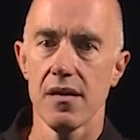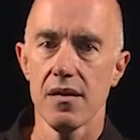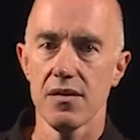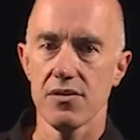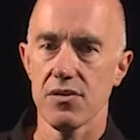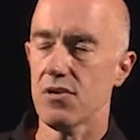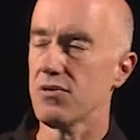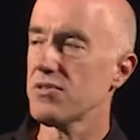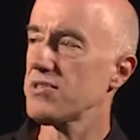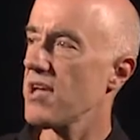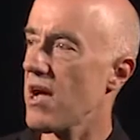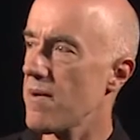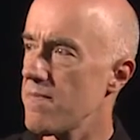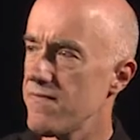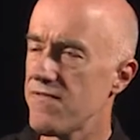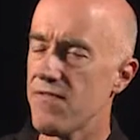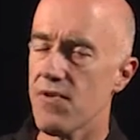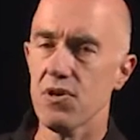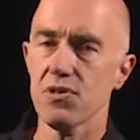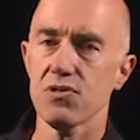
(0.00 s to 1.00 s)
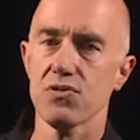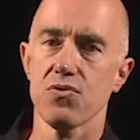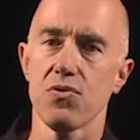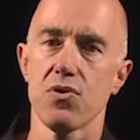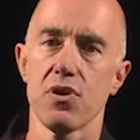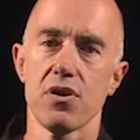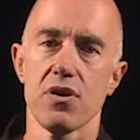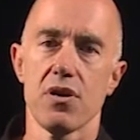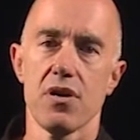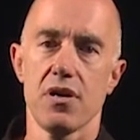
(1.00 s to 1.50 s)
So some first
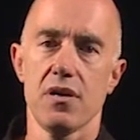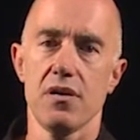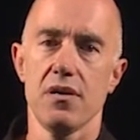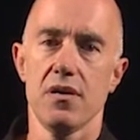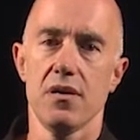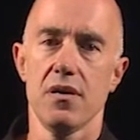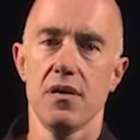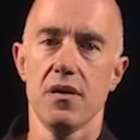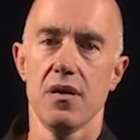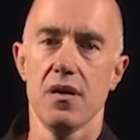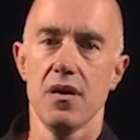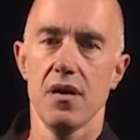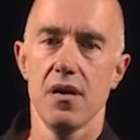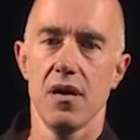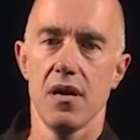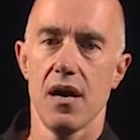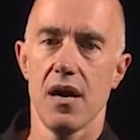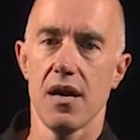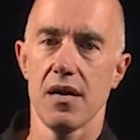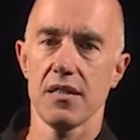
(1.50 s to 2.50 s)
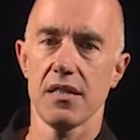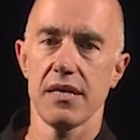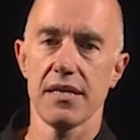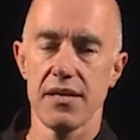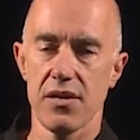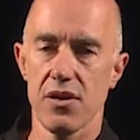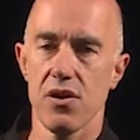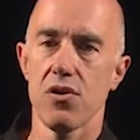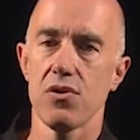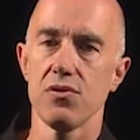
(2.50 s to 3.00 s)
order uh,
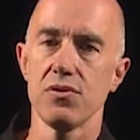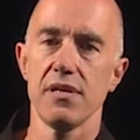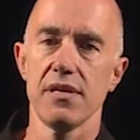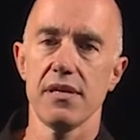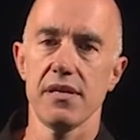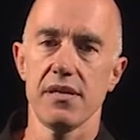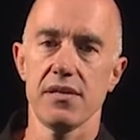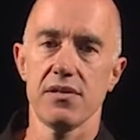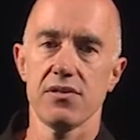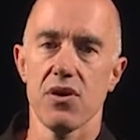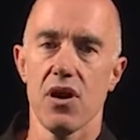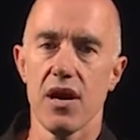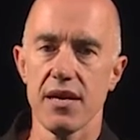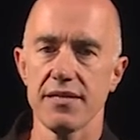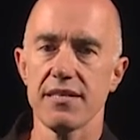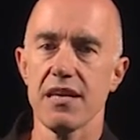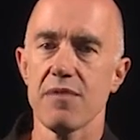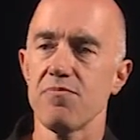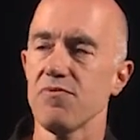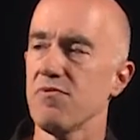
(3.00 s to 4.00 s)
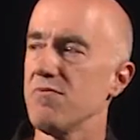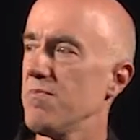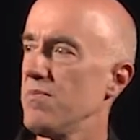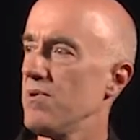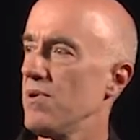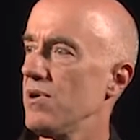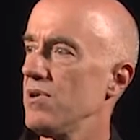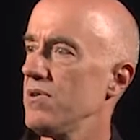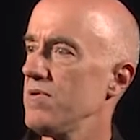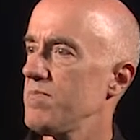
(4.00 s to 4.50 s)
linear ODEs are
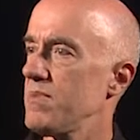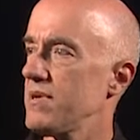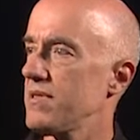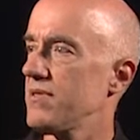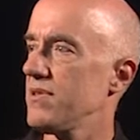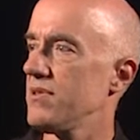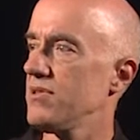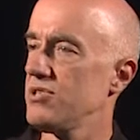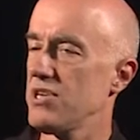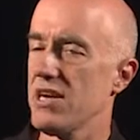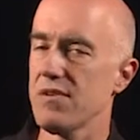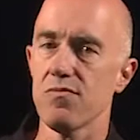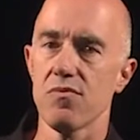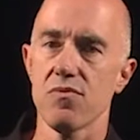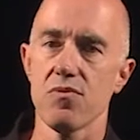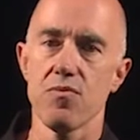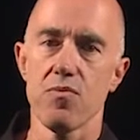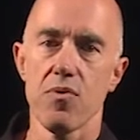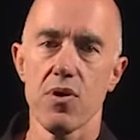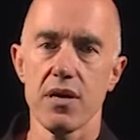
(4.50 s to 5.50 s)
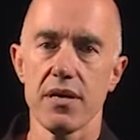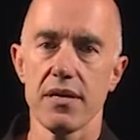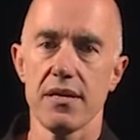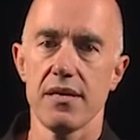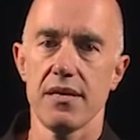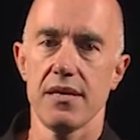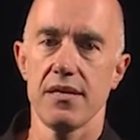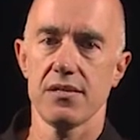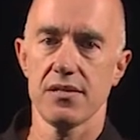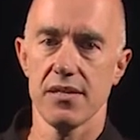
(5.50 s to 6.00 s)
separable, but the general
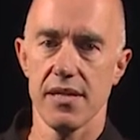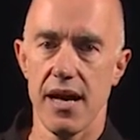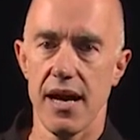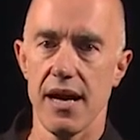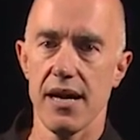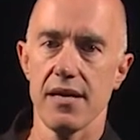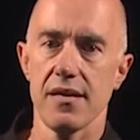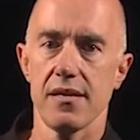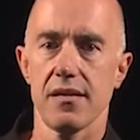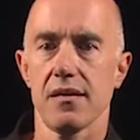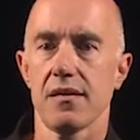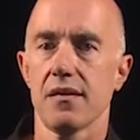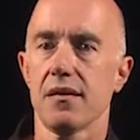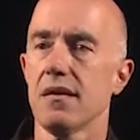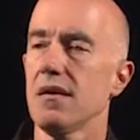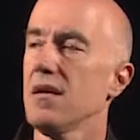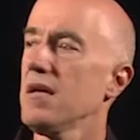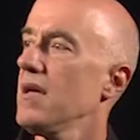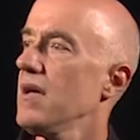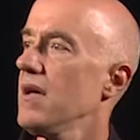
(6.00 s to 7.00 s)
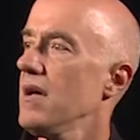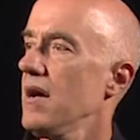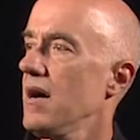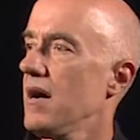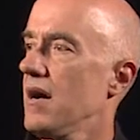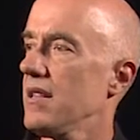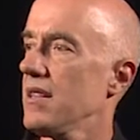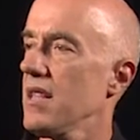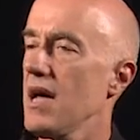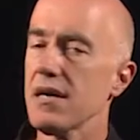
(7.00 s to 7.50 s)
one is not.
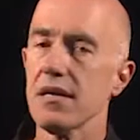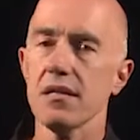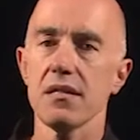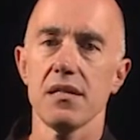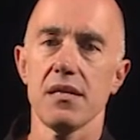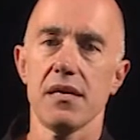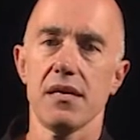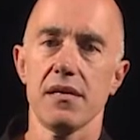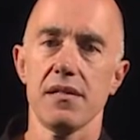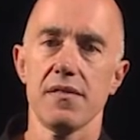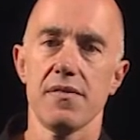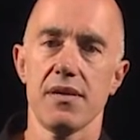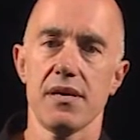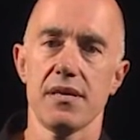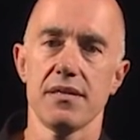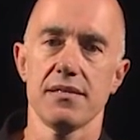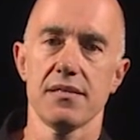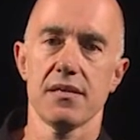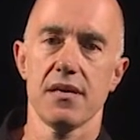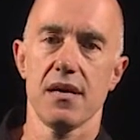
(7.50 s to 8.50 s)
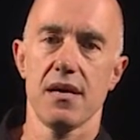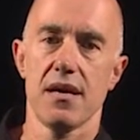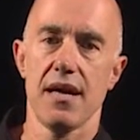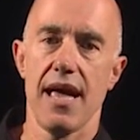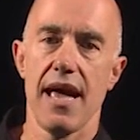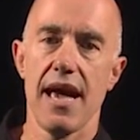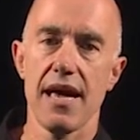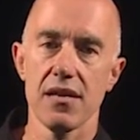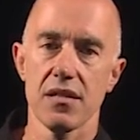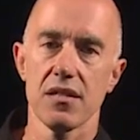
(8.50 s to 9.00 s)
Uh, luckily, there's an
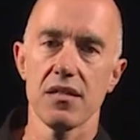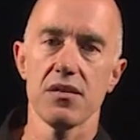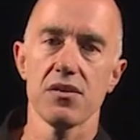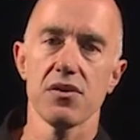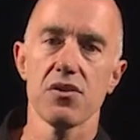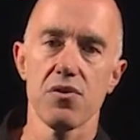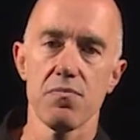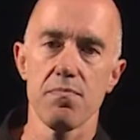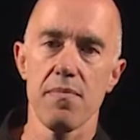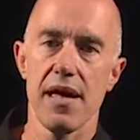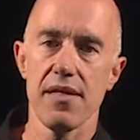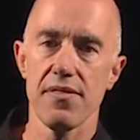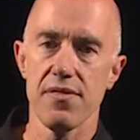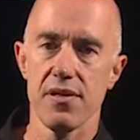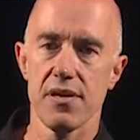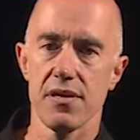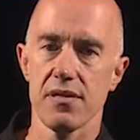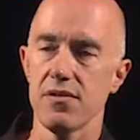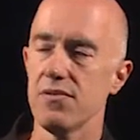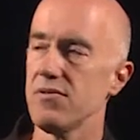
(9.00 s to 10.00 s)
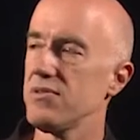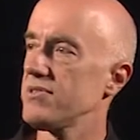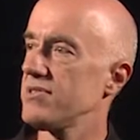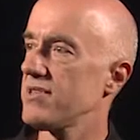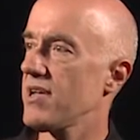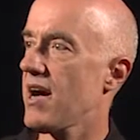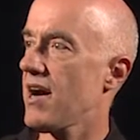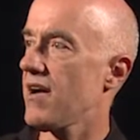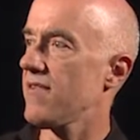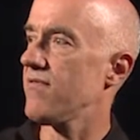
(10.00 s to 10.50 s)
analytical method to
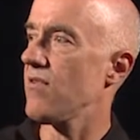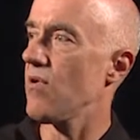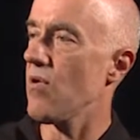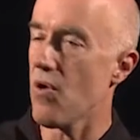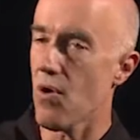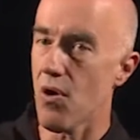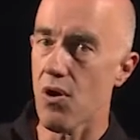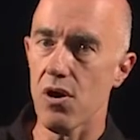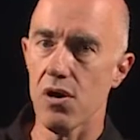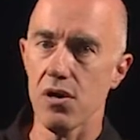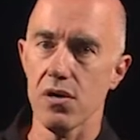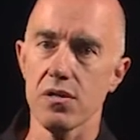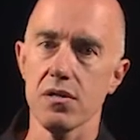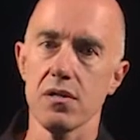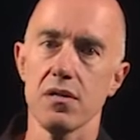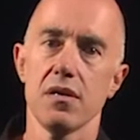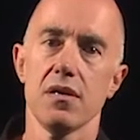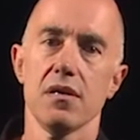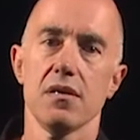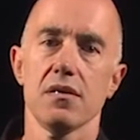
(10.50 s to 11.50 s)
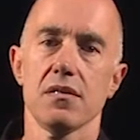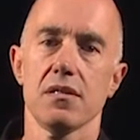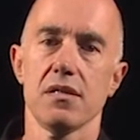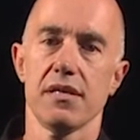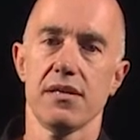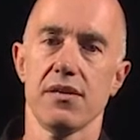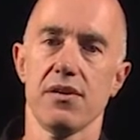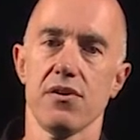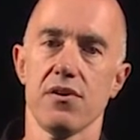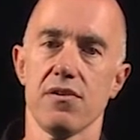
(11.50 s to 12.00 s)
solve all
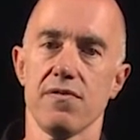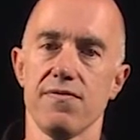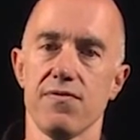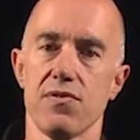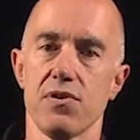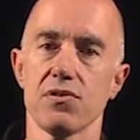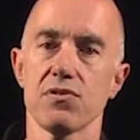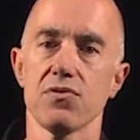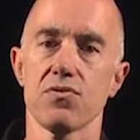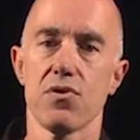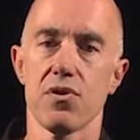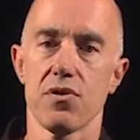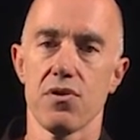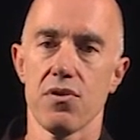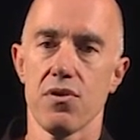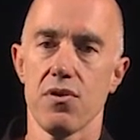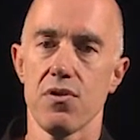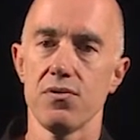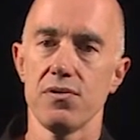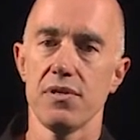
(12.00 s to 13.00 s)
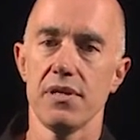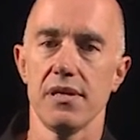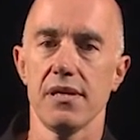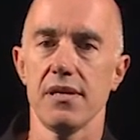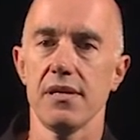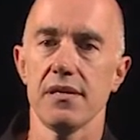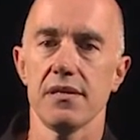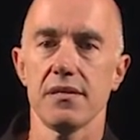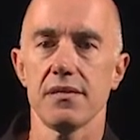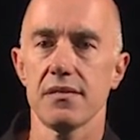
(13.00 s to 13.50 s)
linear first order
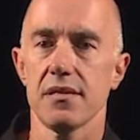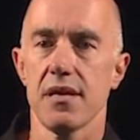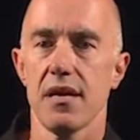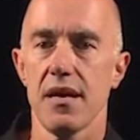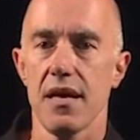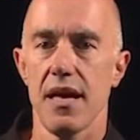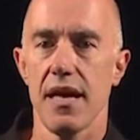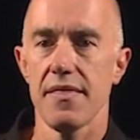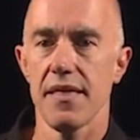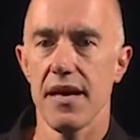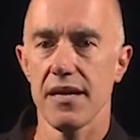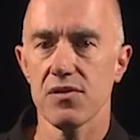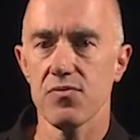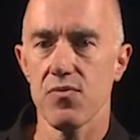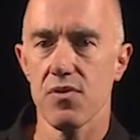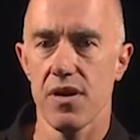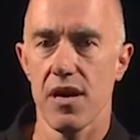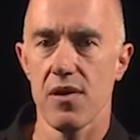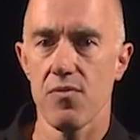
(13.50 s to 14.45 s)
ODEs and that's what